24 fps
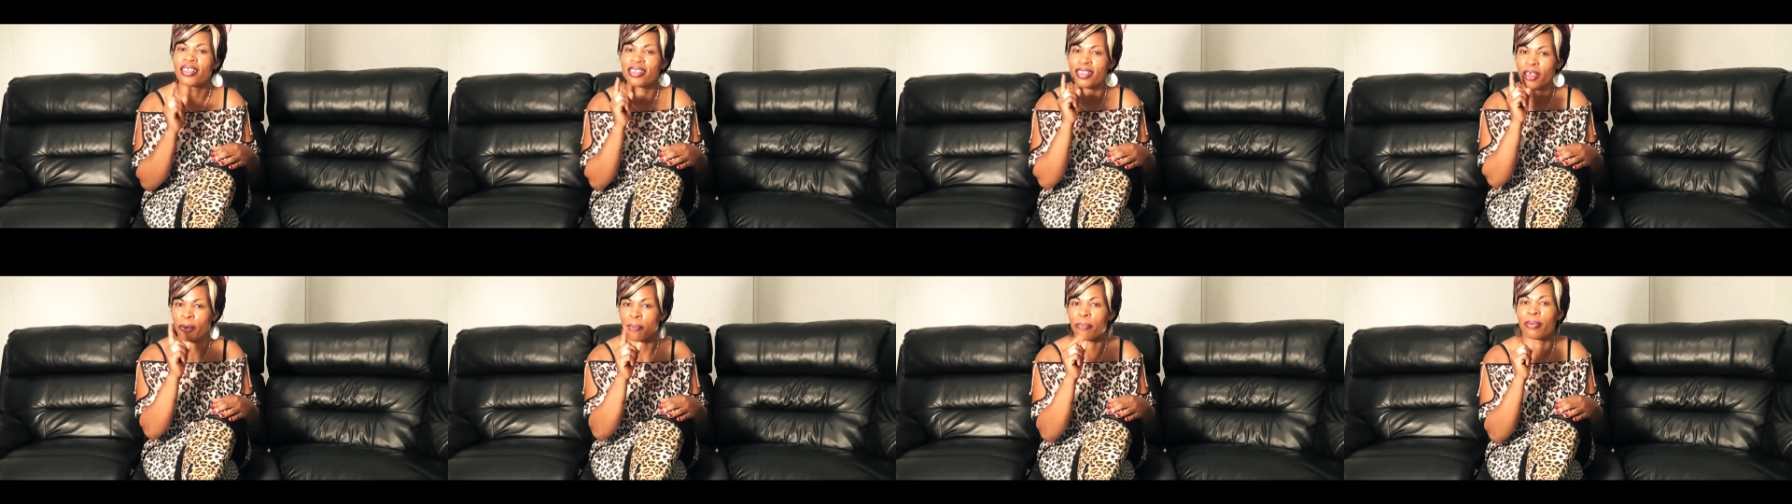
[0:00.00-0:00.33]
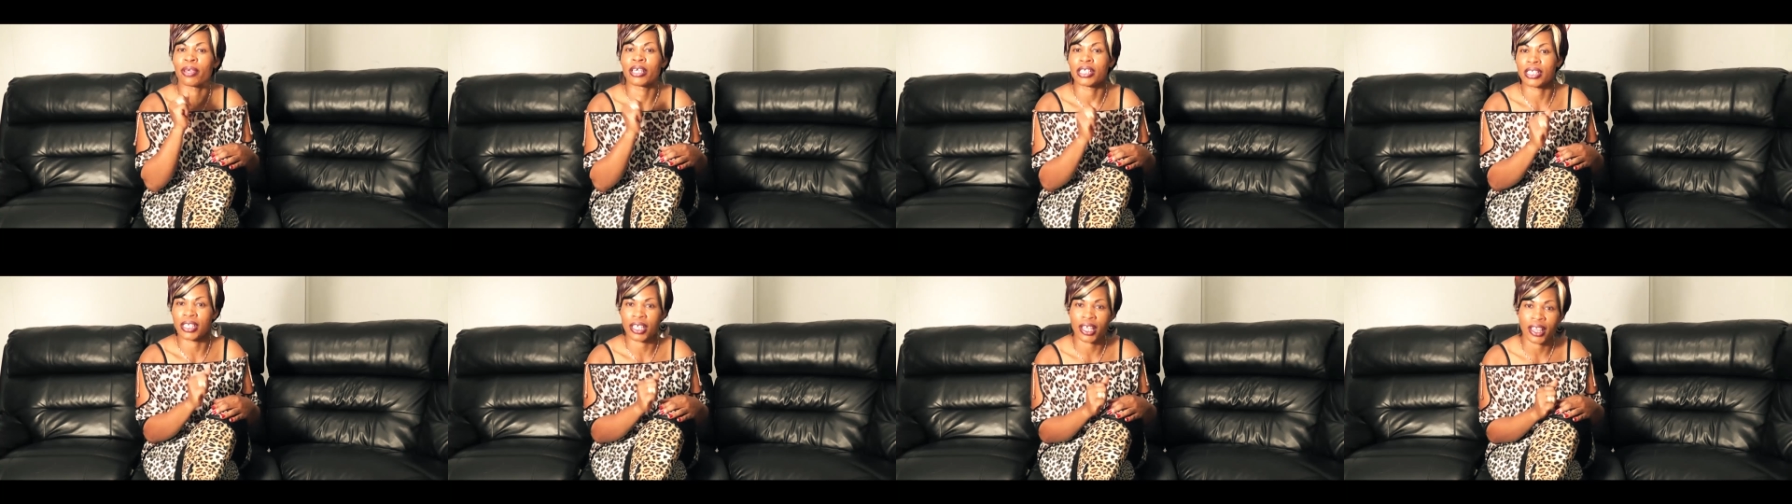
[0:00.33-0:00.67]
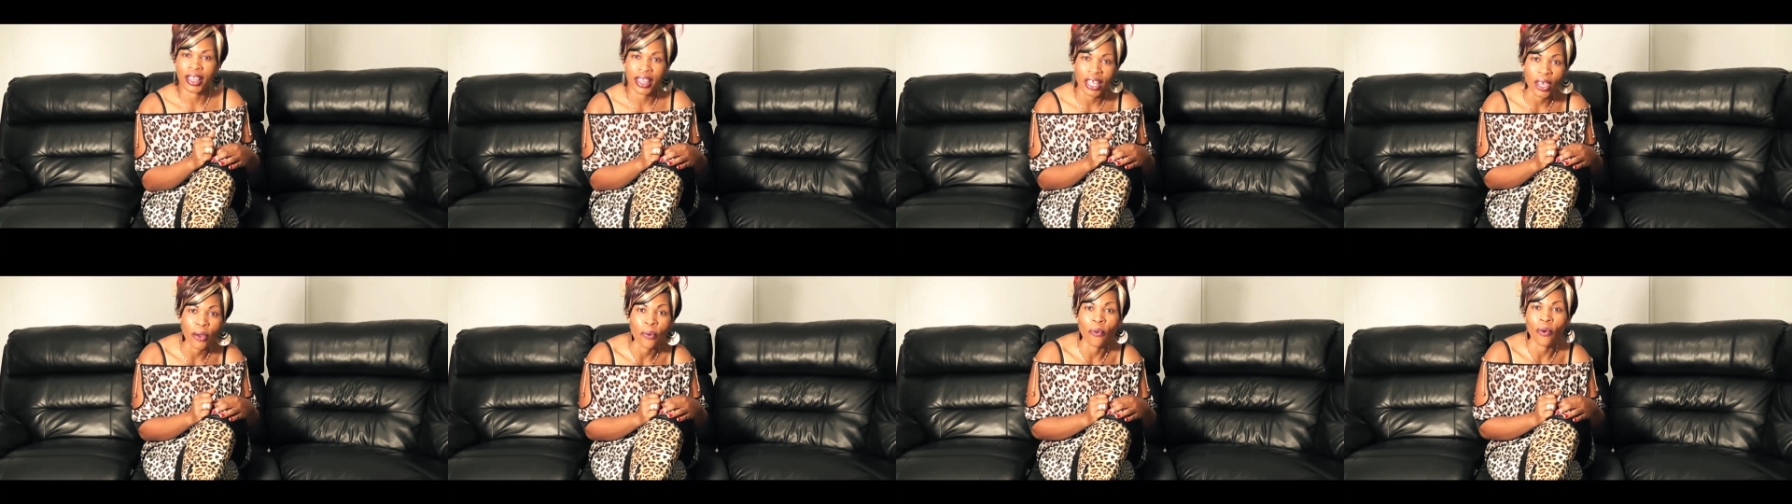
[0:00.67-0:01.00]
the
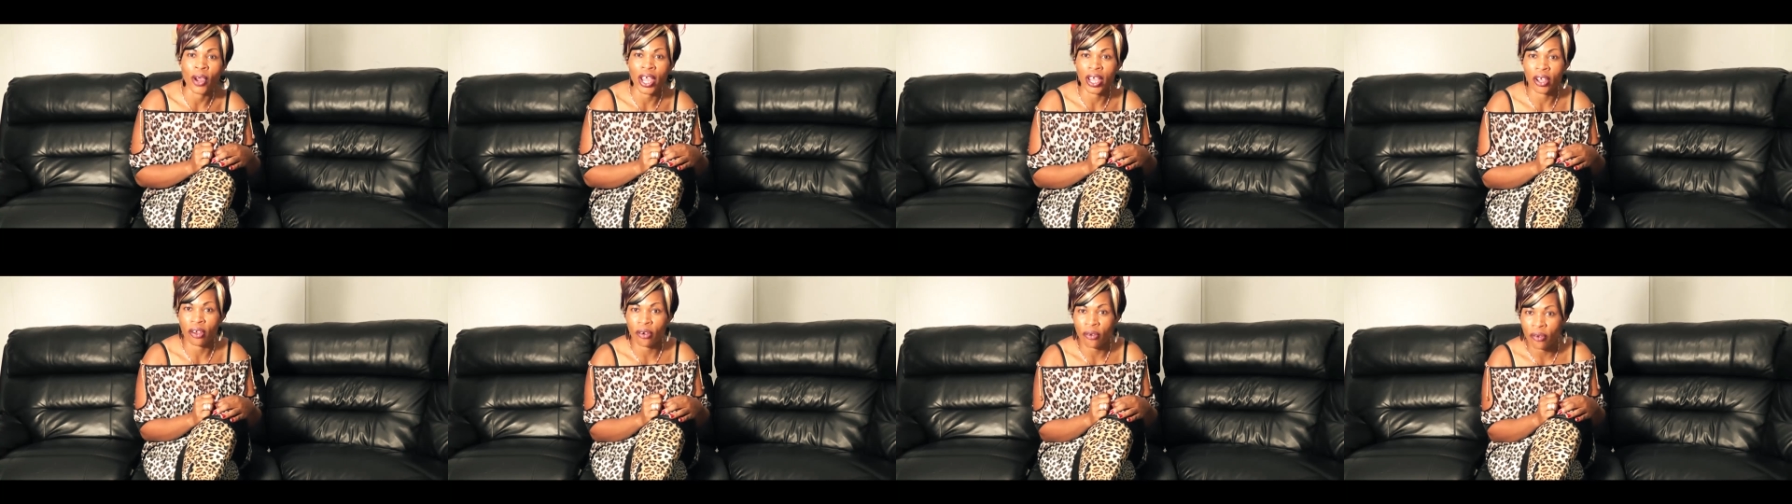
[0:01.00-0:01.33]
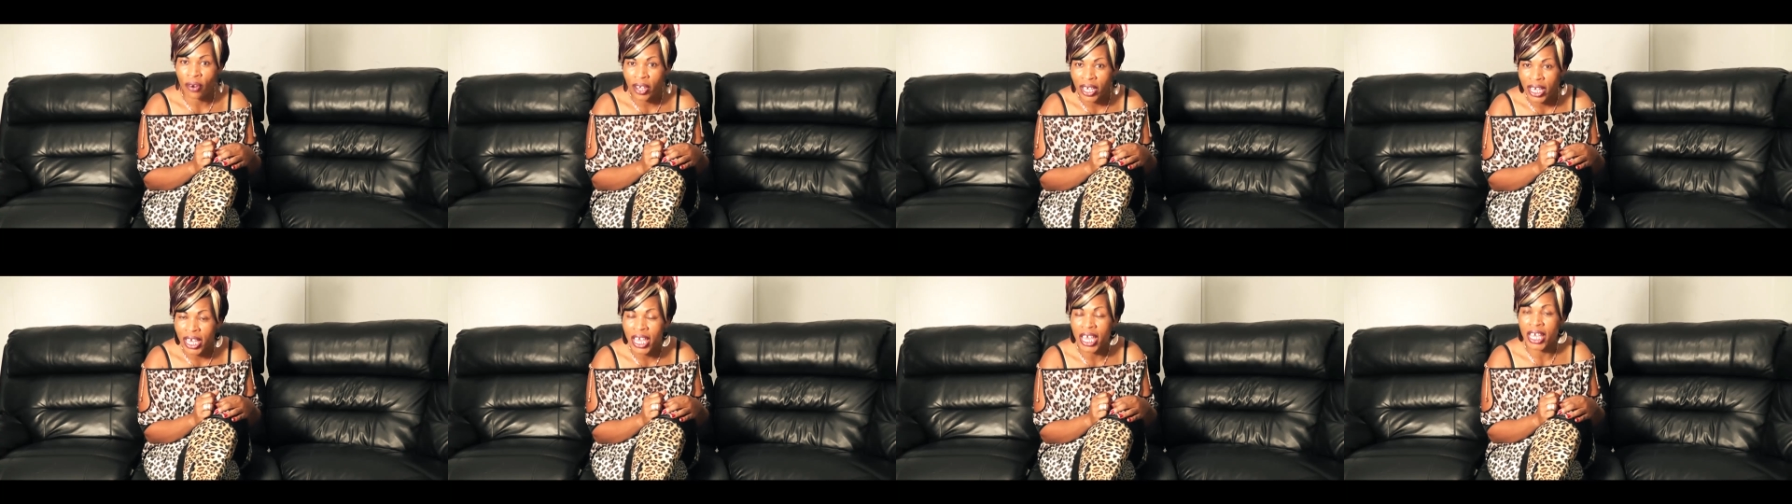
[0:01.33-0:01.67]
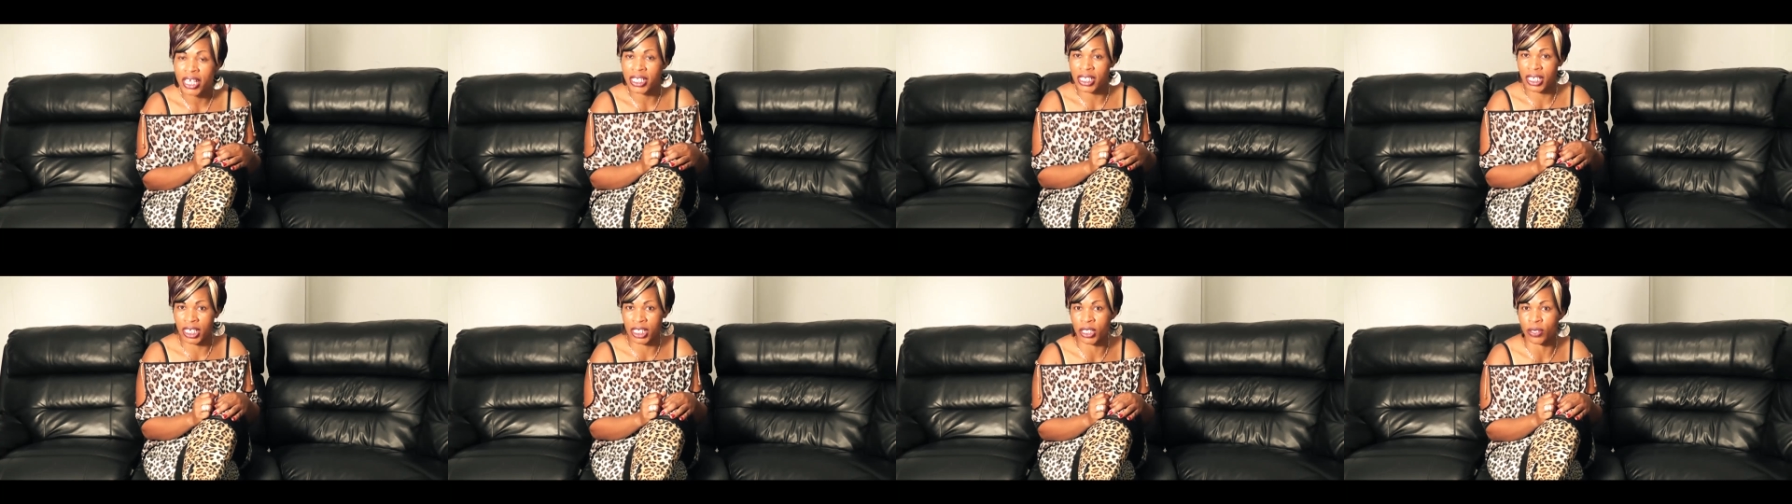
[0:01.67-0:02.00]
person they were
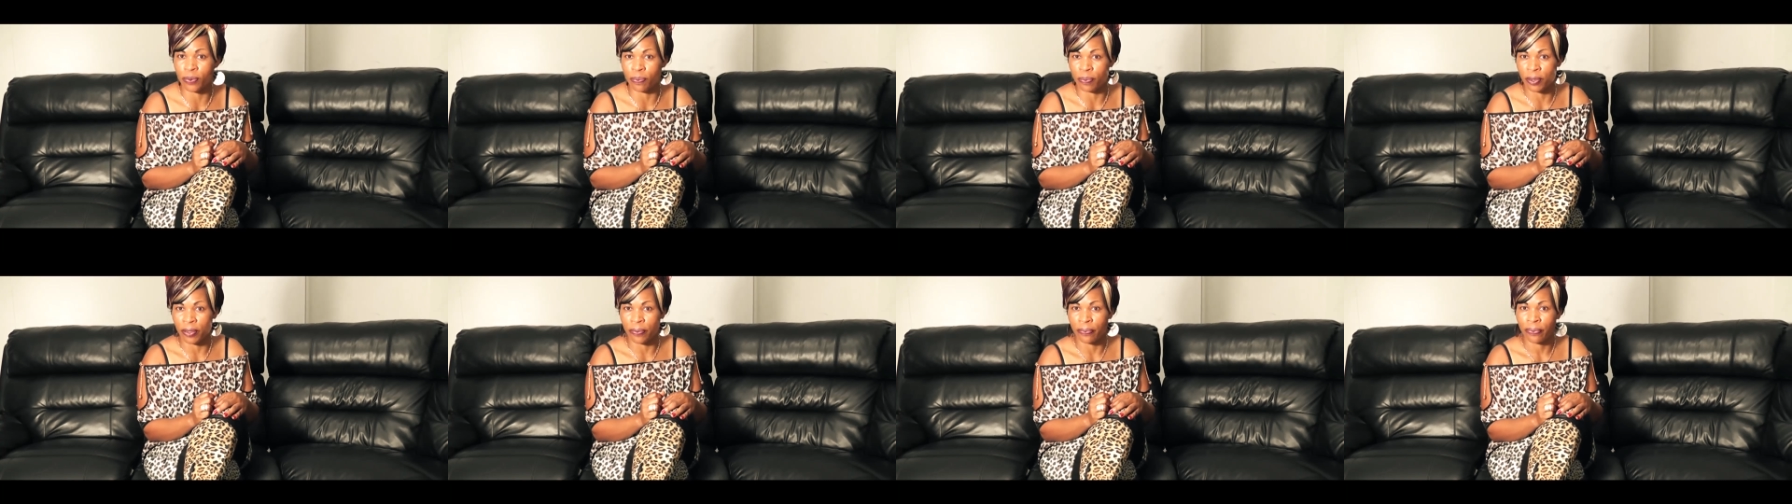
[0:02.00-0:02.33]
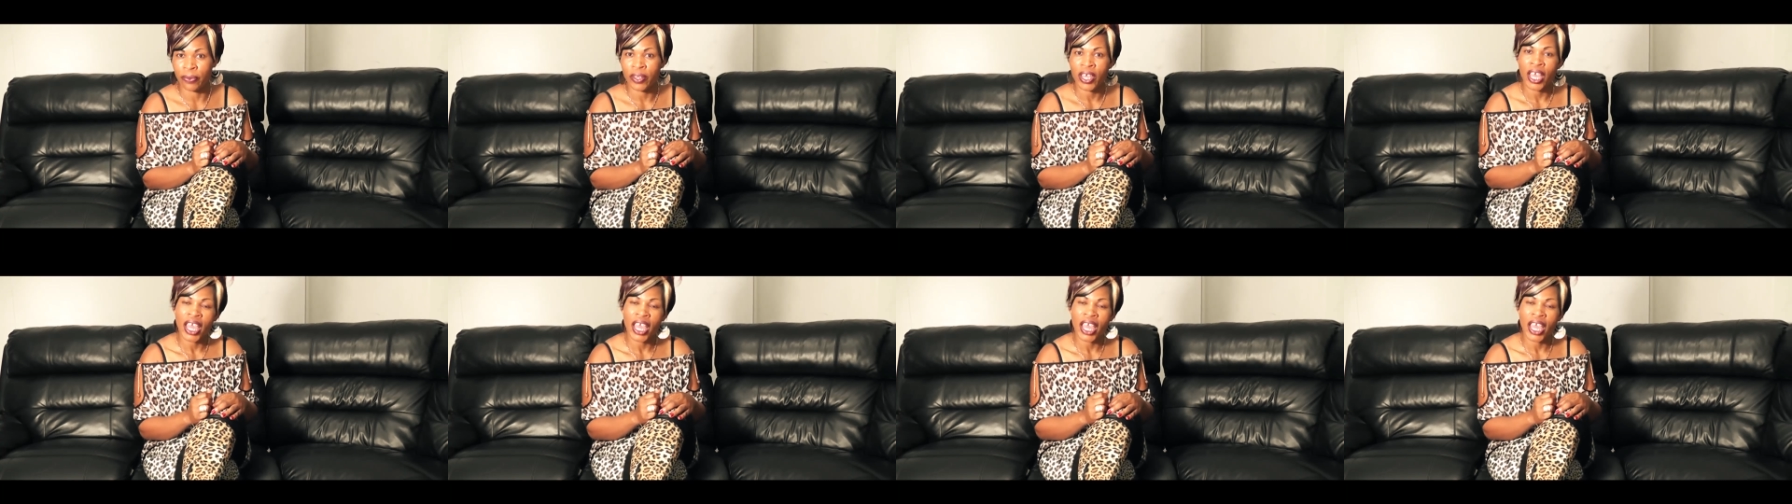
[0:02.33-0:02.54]
created to be.